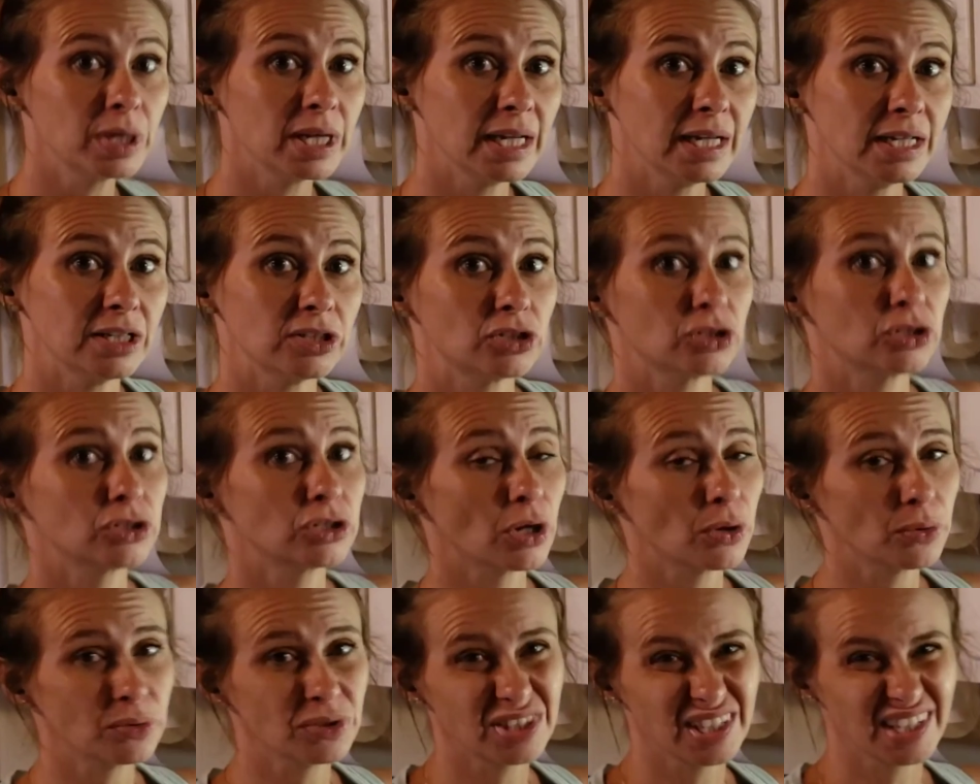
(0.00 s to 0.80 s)
get it
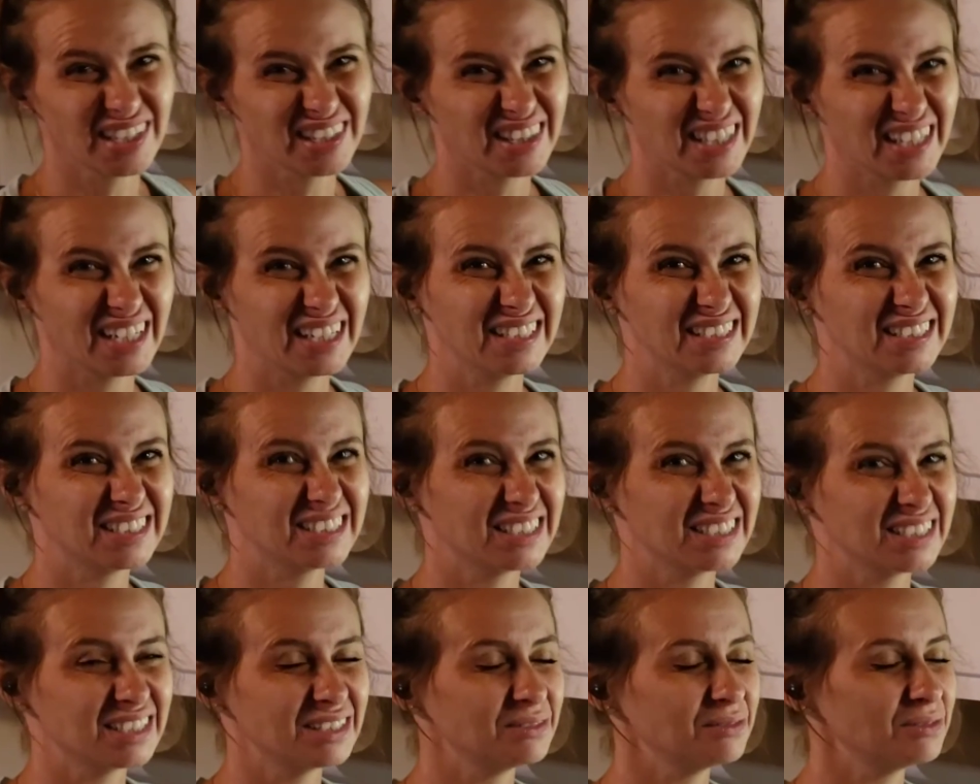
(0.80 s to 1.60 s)
so thick that it's
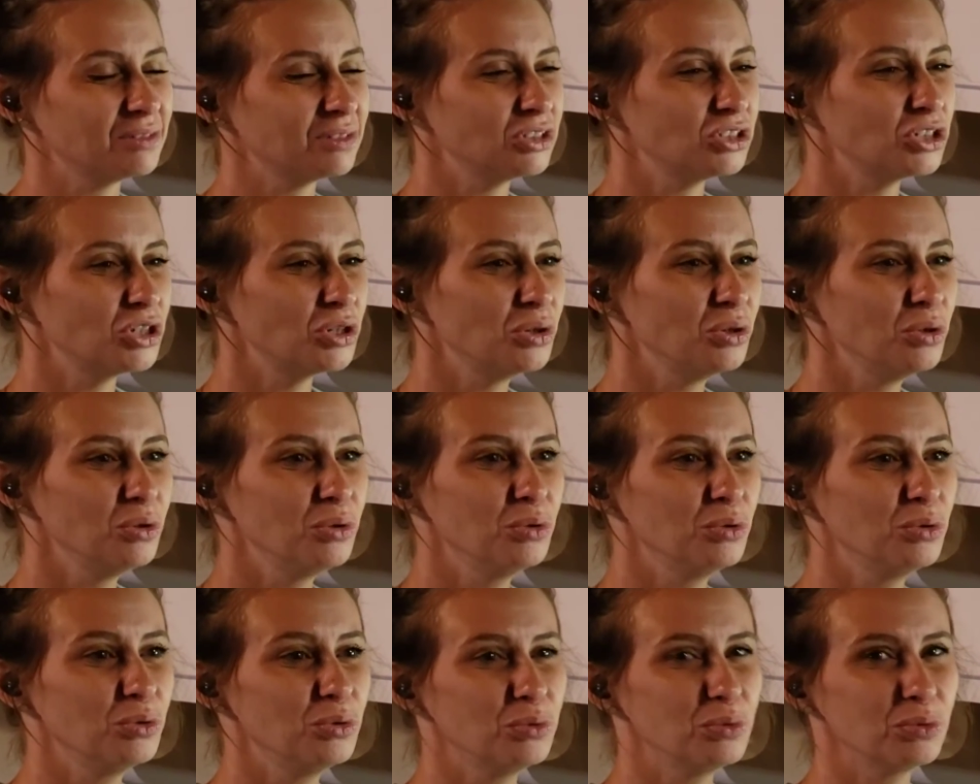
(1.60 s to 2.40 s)
just
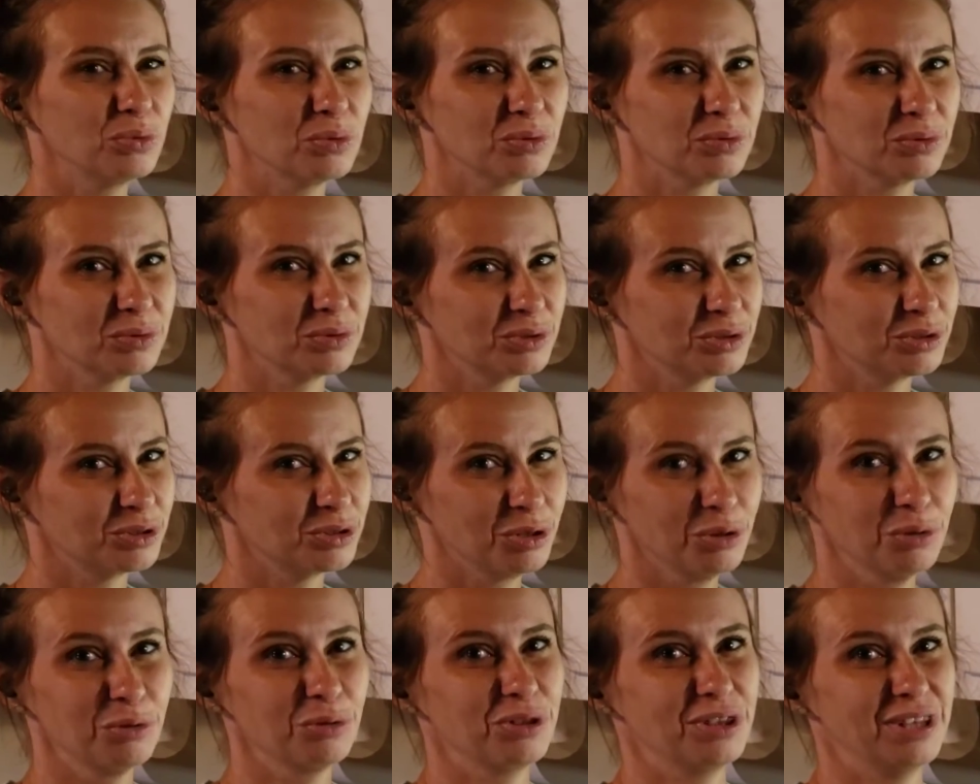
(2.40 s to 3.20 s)
too
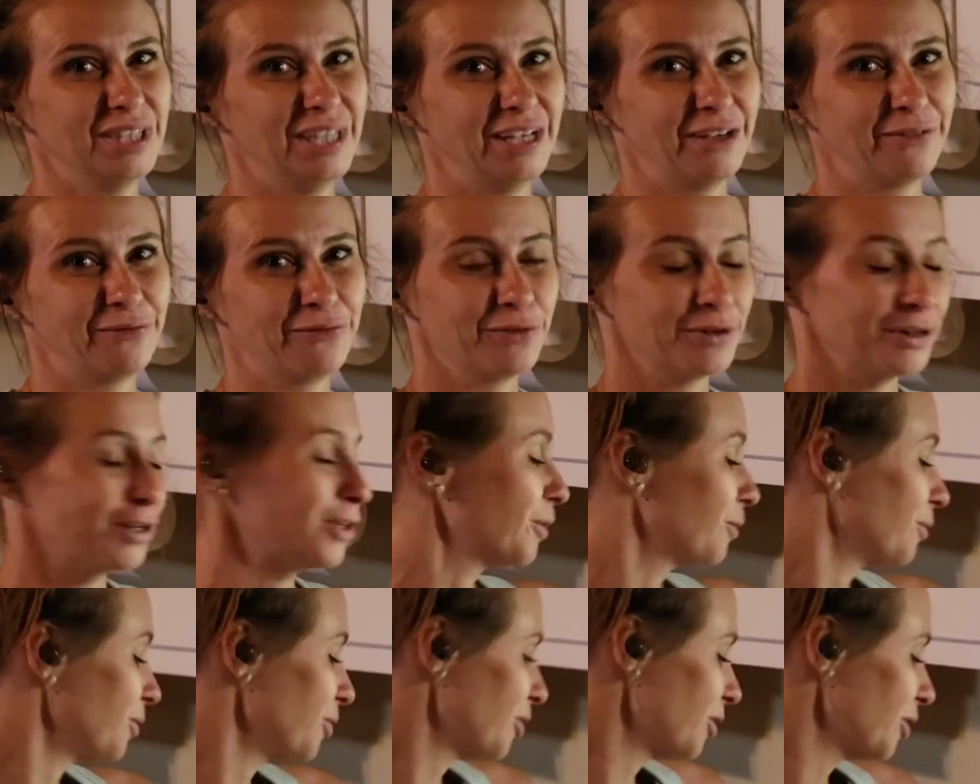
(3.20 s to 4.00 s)
too thick for
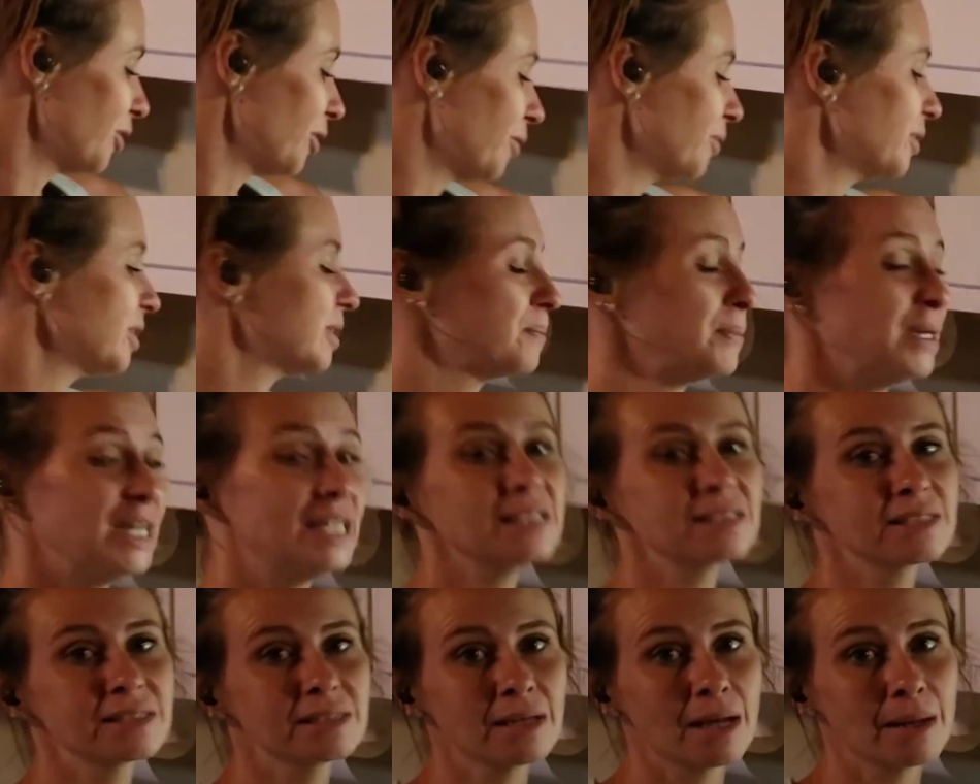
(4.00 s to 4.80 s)
you. You can always
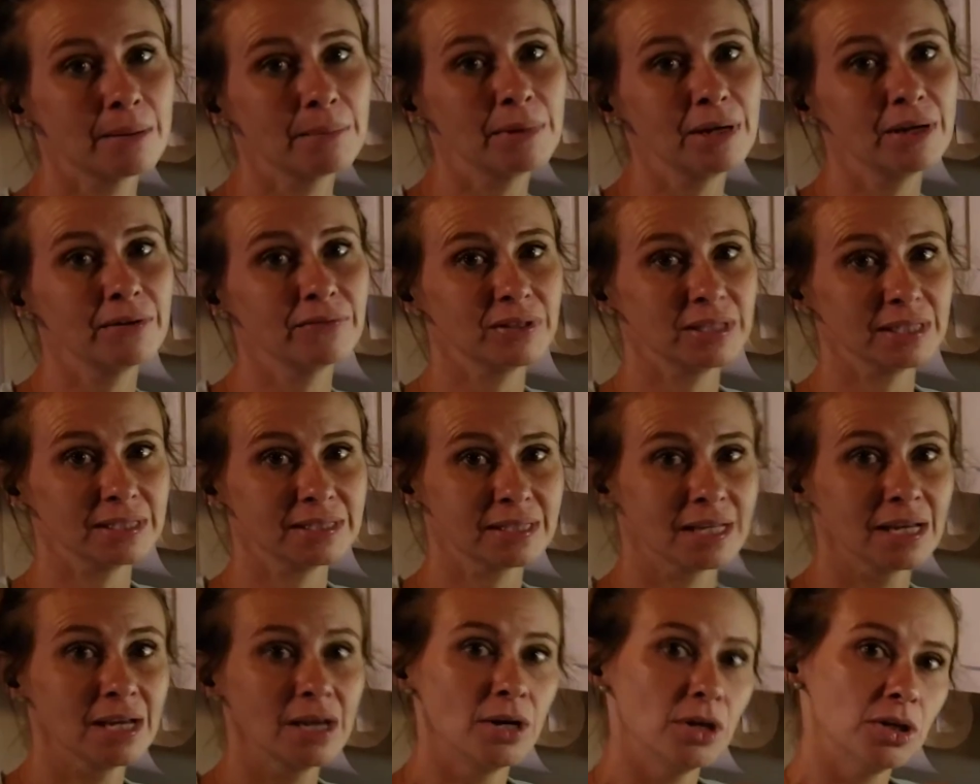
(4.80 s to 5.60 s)
mix some of this
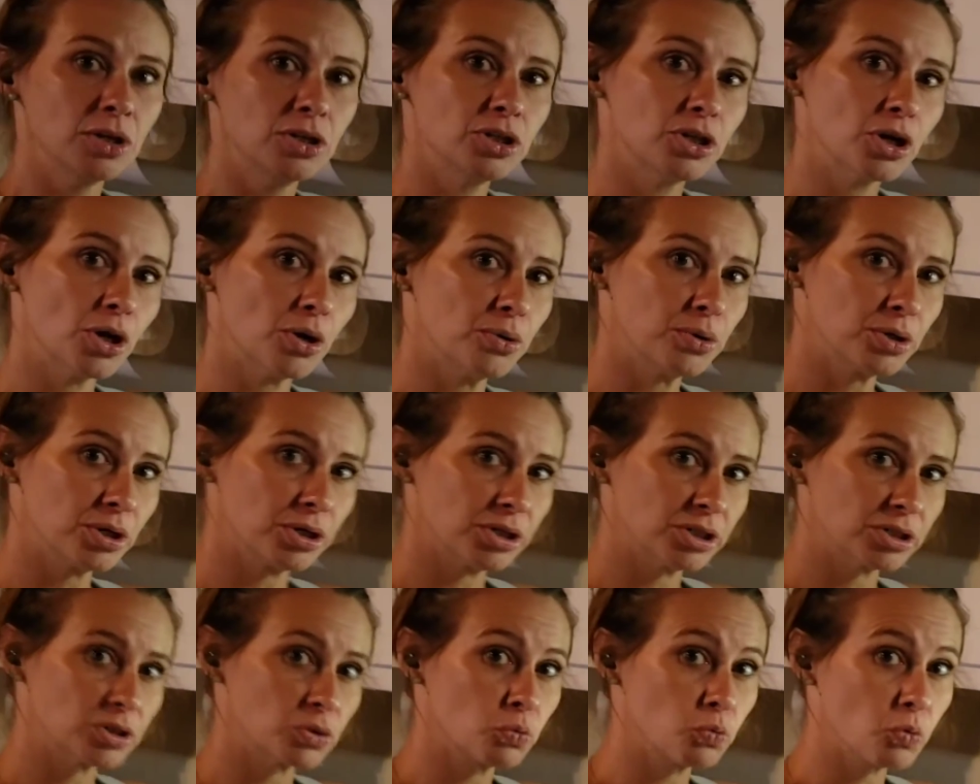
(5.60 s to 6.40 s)

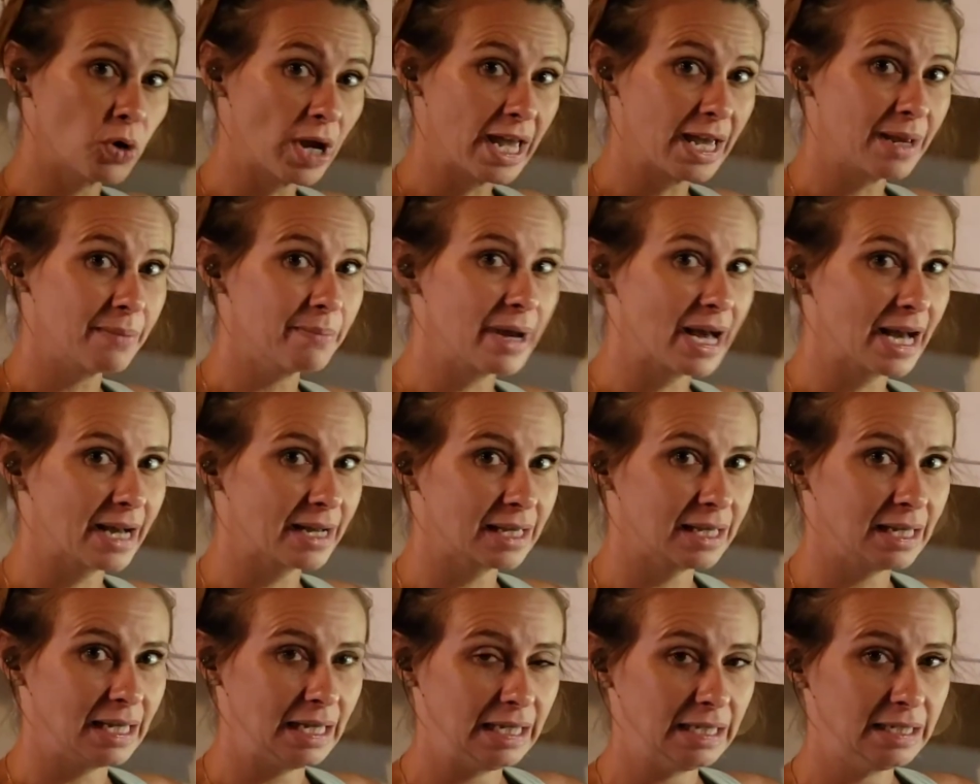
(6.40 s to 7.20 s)
yogurt whey
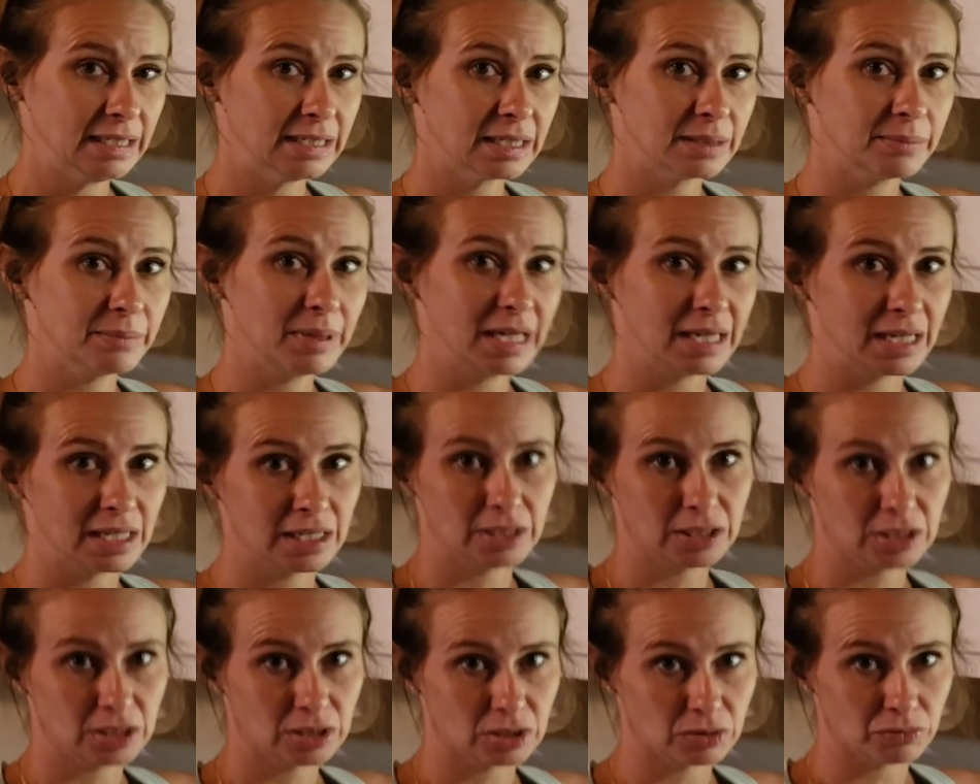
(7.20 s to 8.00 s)
back in to make
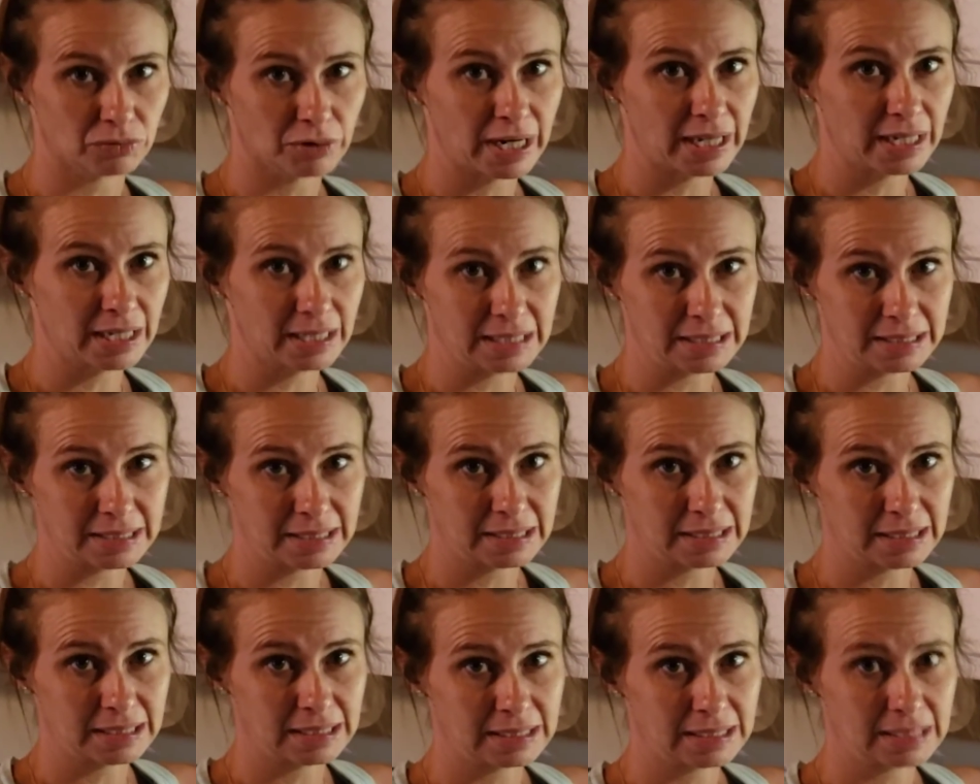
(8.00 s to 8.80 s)
it the right
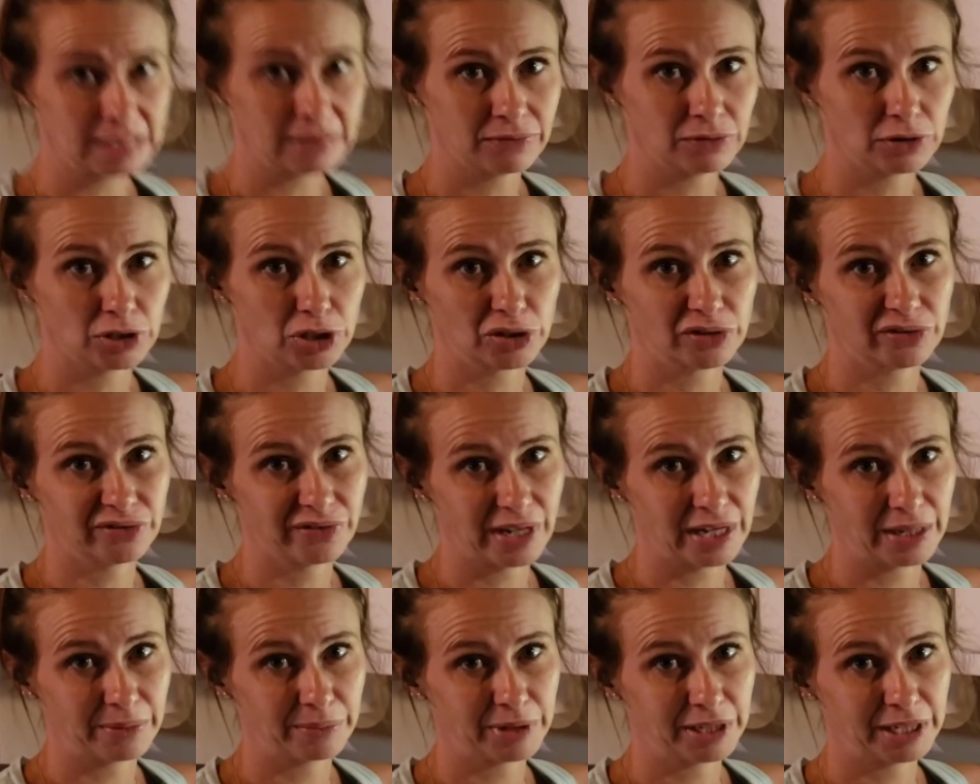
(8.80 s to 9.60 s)
consistency for your
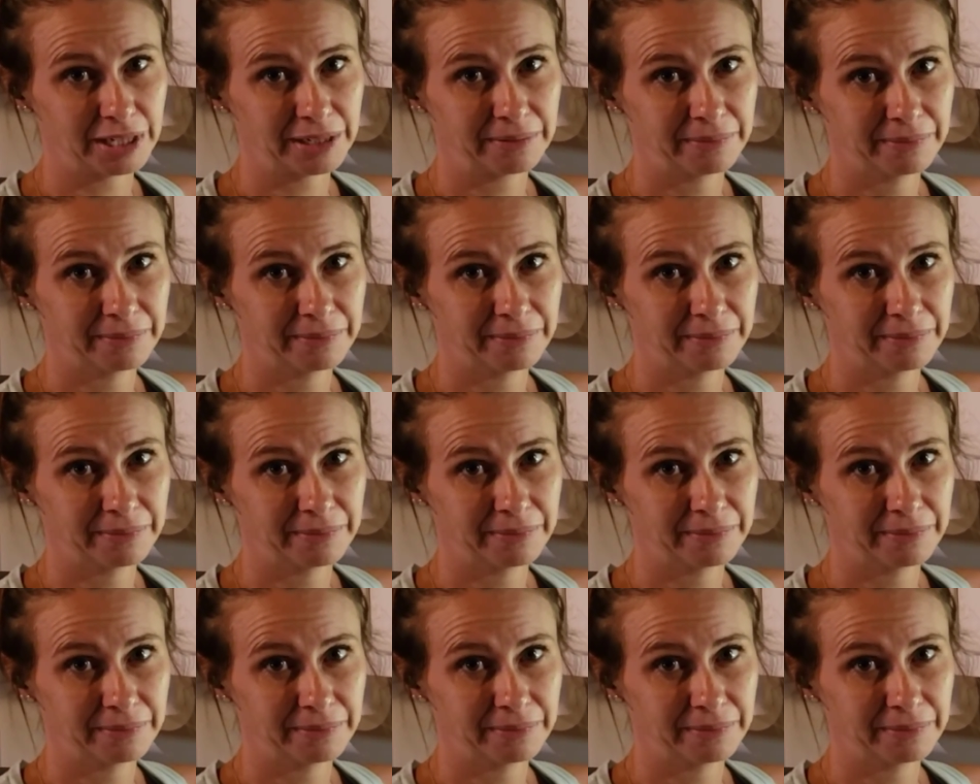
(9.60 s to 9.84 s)
family.